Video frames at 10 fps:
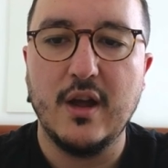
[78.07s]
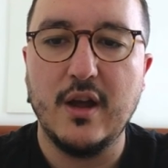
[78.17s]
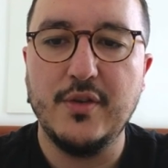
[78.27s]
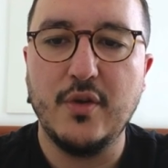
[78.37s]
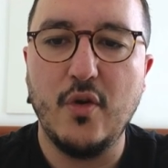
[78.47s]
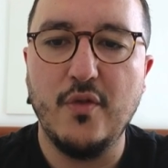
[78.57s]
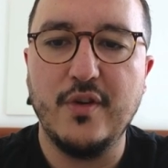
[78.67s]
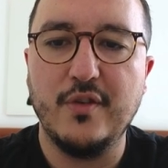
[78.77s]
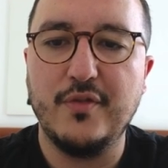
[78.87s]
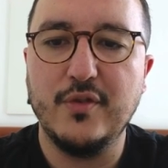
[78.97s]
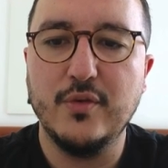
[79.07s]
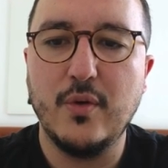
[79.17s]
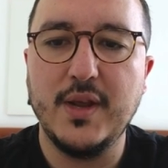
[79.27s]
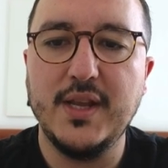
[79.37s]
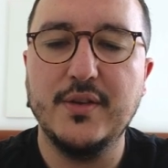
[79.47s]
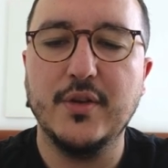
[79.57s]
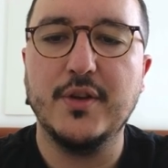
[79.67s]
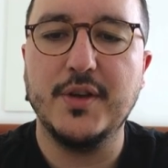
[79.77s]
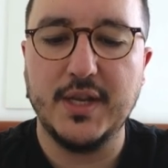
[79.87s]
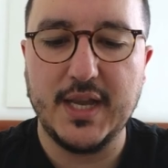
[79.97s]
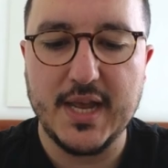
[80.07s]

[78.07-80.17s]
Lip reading: an overflow hidden,